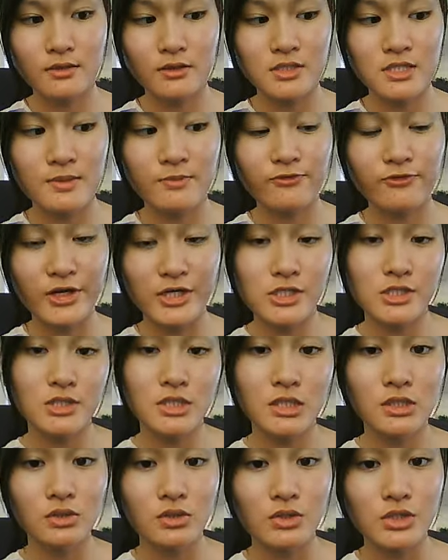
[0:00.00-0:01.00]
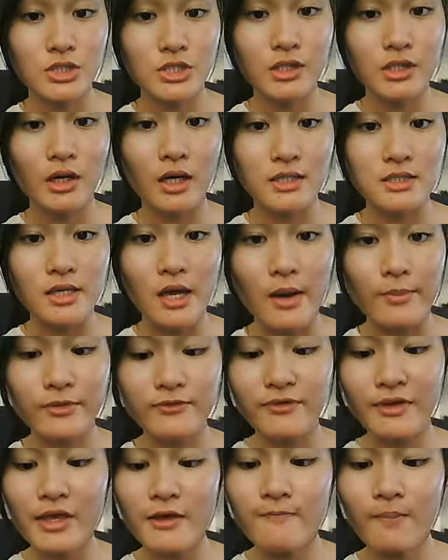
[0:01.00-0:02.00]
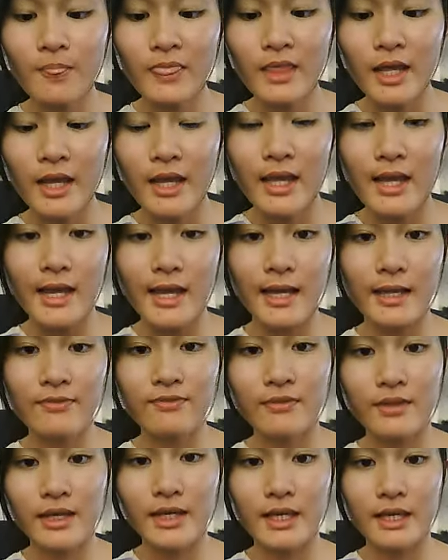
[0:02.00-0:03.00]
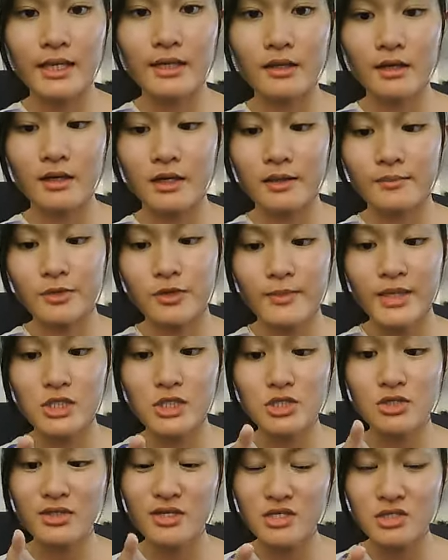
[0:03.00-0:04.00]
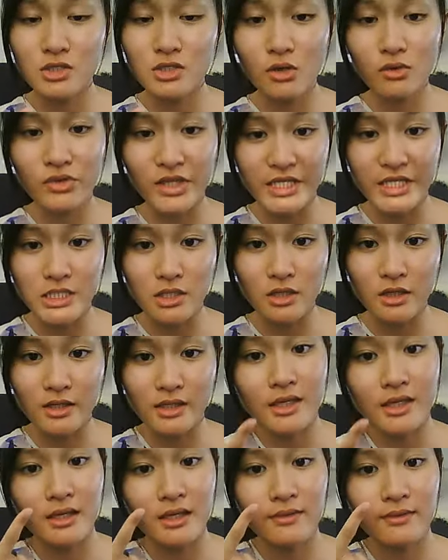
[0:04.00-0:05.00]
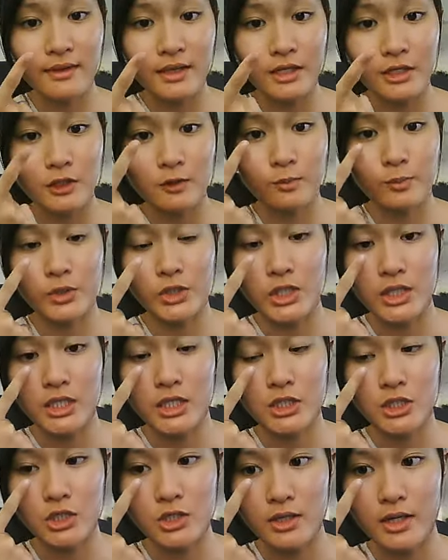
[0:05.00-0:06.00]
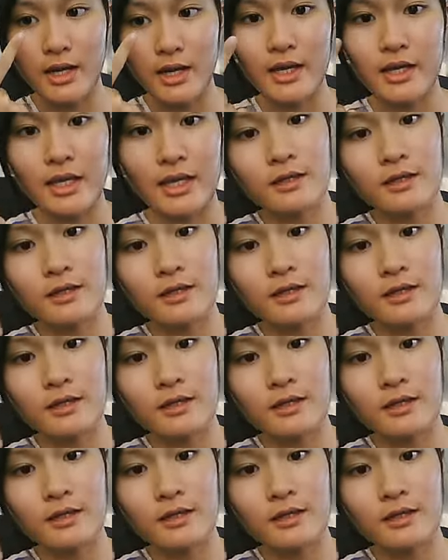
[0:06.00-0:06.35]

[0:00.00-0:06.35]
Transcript: some fresh solution on top of it, and then you make sure there's no lint on it, and then you put it in your eye.